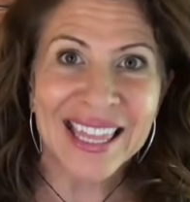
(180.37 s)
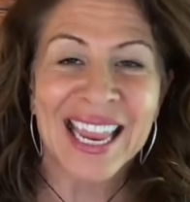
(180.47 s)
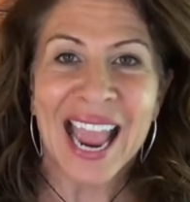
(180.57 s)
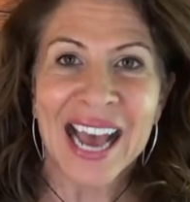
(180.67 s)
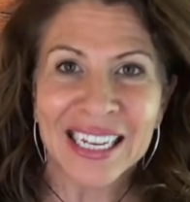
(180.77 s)
they
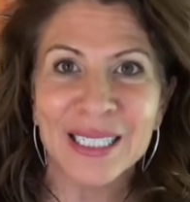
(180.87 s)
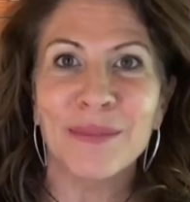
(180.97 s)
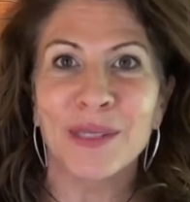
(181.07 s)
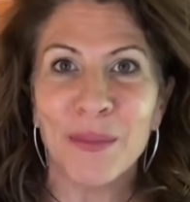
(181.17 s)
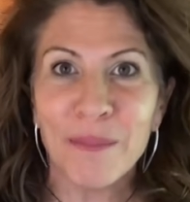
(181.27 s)
asked
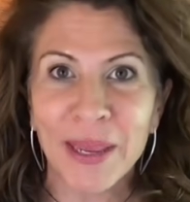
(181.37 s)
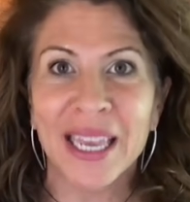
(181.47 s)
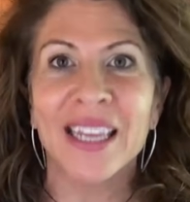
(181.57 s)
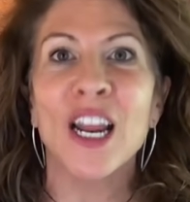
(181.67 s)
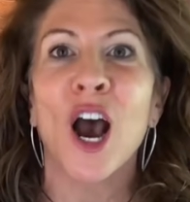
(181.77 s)
them to
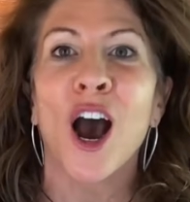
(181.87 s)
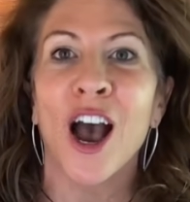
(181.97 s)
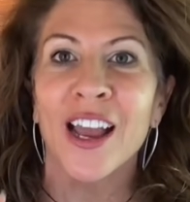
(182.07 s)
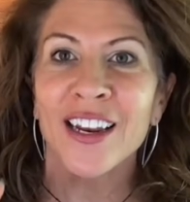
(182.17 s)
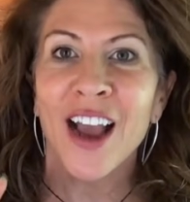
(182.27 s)
bid
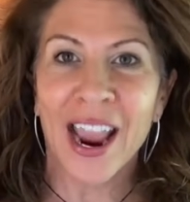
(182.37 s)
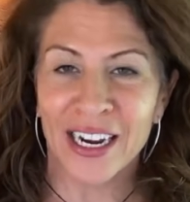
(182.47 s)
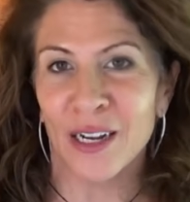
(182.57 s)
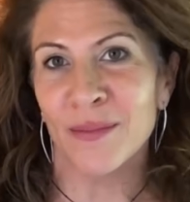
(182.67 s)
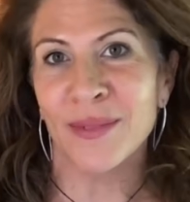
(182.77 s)
on
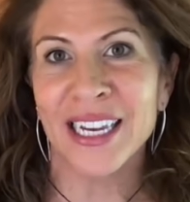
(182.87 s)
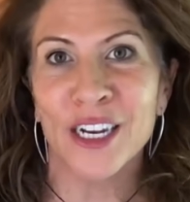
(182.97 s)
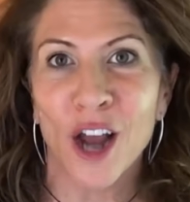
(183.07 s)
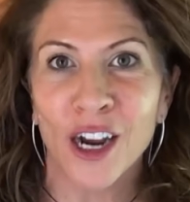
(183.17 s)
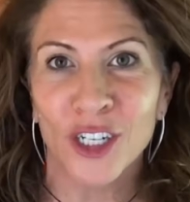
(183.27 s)
items in
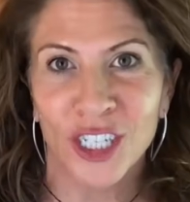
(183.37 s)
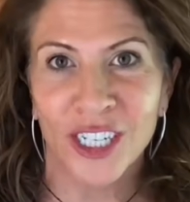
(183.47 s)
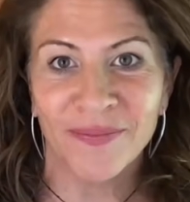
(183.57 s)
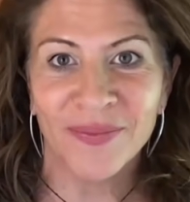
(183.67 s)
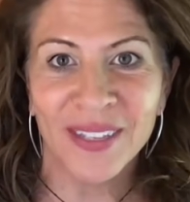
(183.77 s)
an
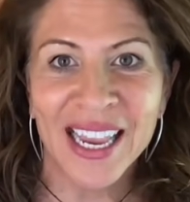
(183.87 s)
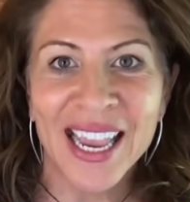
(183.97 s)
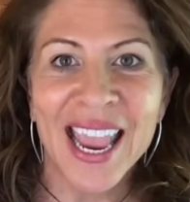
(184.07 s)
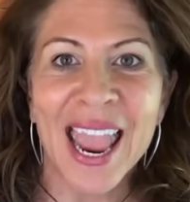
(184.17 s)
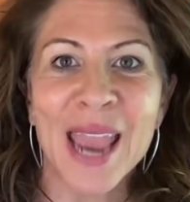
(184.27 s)
auction.
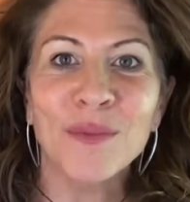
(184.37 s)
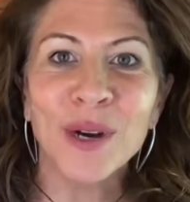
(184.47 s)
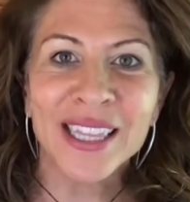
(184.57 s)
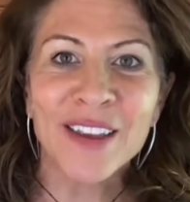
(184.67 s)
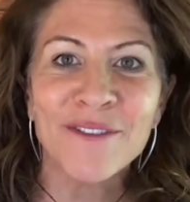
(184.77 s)
And
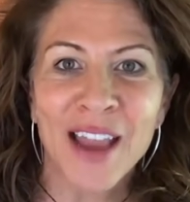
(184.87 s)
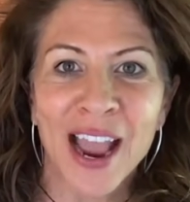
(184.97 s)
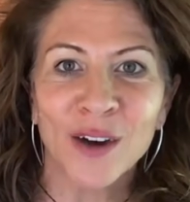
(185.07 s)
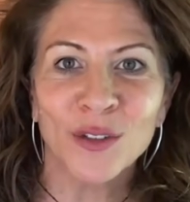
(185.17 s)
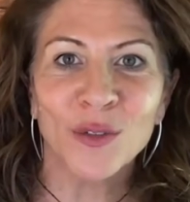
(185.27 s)
what they
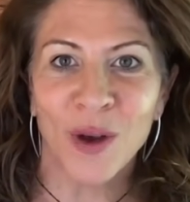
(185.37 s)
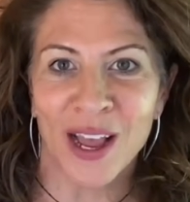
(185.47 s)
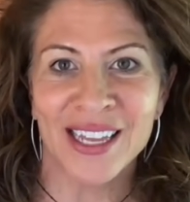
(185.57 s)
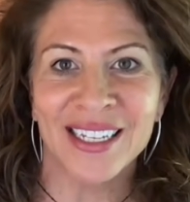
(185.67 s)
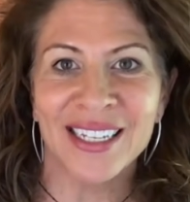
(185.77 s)
found
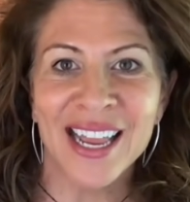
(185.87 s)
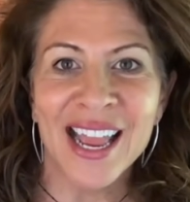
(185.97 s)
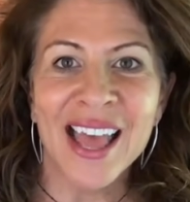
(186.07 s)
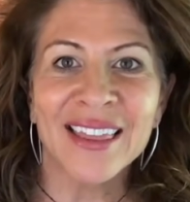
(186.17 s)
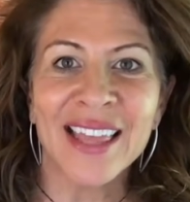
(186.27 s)
was
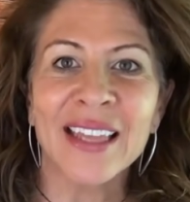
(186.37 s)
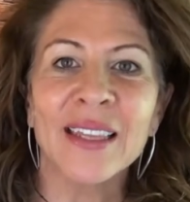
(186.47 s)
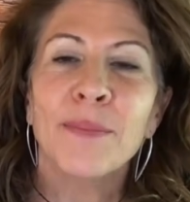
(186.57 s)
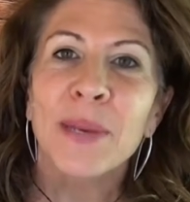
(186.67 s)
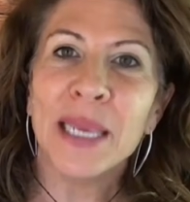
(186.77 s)
that
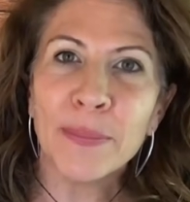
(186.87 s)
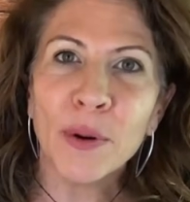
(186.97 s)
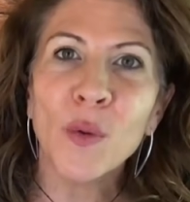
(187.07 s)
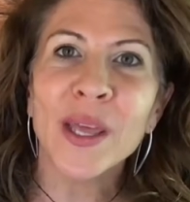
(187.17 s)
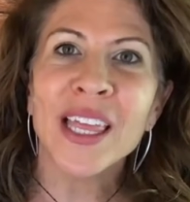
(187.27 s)

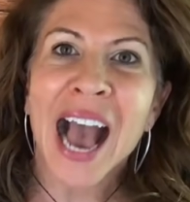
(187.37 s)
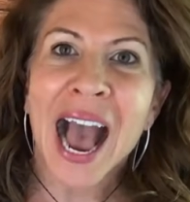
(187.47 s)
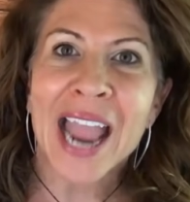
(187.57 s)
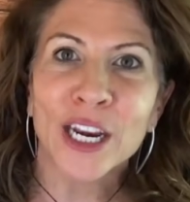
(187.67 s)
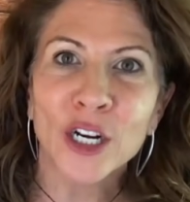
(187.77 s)
people with
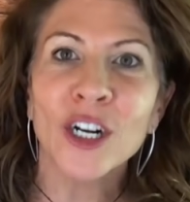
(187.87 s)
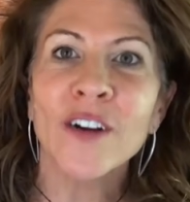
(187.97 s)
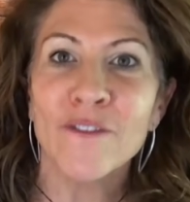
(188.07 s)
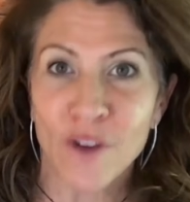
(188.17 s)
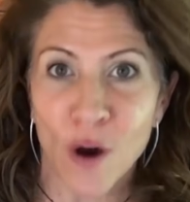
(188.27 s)
higher
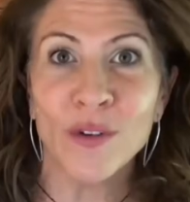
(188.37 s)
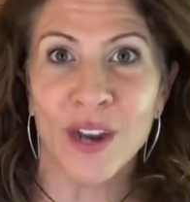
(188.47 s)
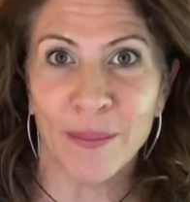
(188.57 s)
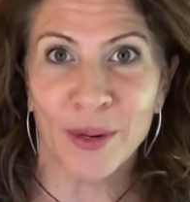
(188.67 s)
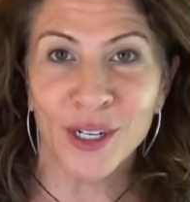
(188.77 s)
phone
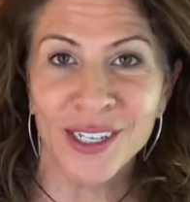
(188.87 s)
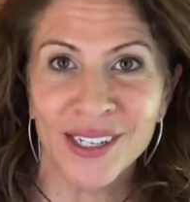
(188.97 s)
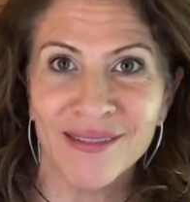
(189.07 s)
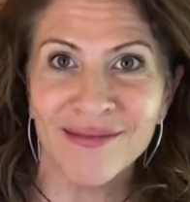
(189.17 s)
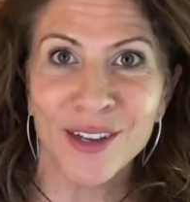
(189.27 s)
numbers,
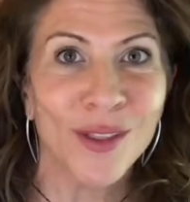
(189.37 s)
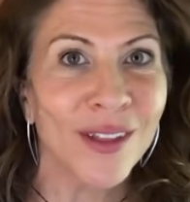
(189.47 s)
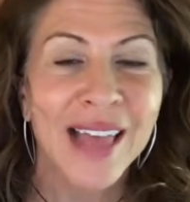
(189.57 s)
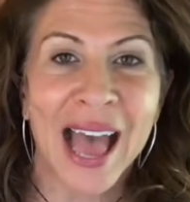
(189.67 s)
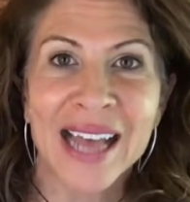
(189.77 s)
so the
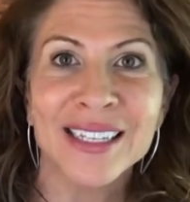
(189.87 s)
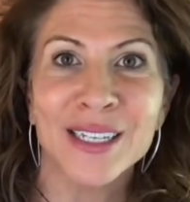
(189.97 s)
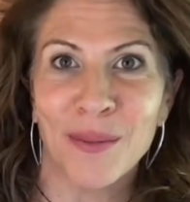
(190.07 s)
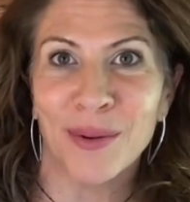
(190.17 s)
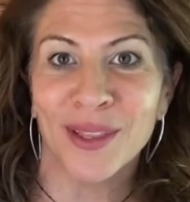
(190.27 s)
last
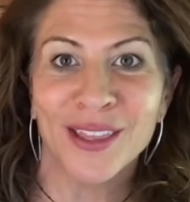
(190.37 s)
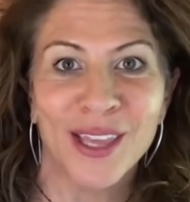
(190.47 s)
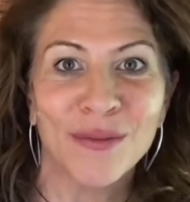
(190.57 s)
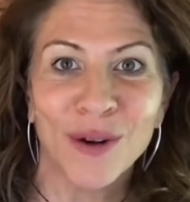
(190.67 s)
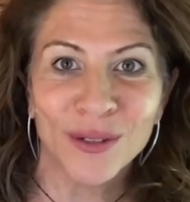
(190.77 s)
number that
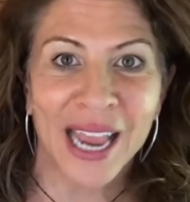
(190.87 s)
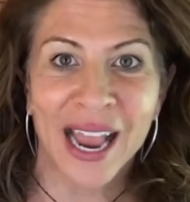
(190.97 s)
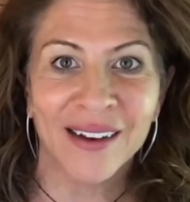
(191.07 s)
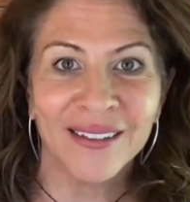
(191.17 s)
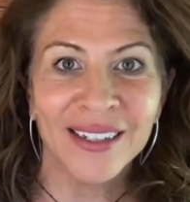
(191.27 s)
they wrote
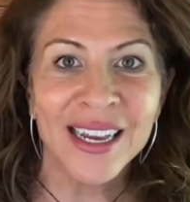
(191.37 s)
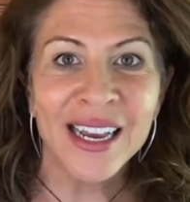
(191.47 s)
down,